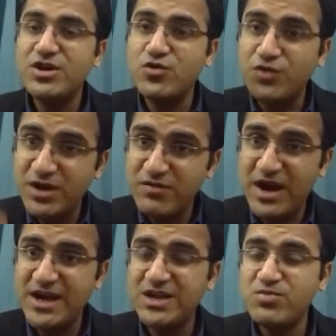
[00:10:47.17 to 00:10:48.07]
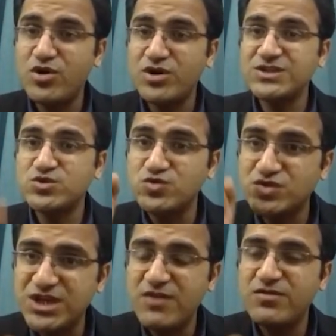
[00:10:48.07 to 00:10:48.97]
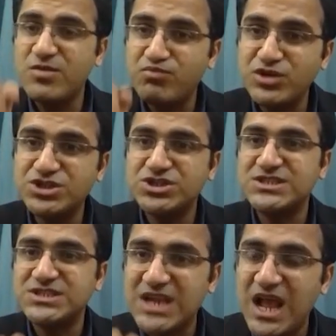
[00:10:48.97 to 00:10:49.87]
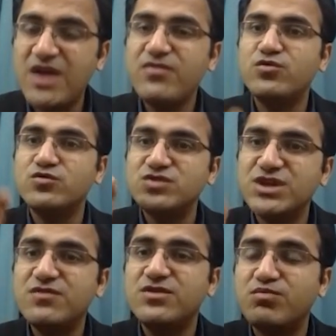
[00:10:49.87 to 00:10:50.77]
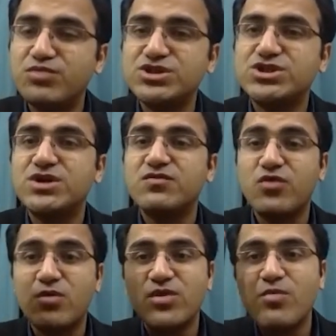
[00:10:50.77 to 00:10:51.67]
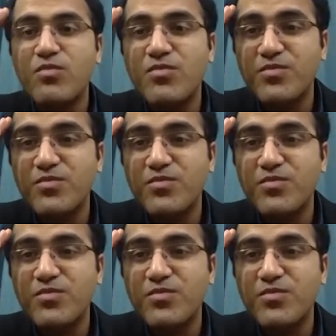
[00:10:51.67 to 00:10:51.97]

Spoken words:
You give antibiotics to save the patient's life, to save the patient from the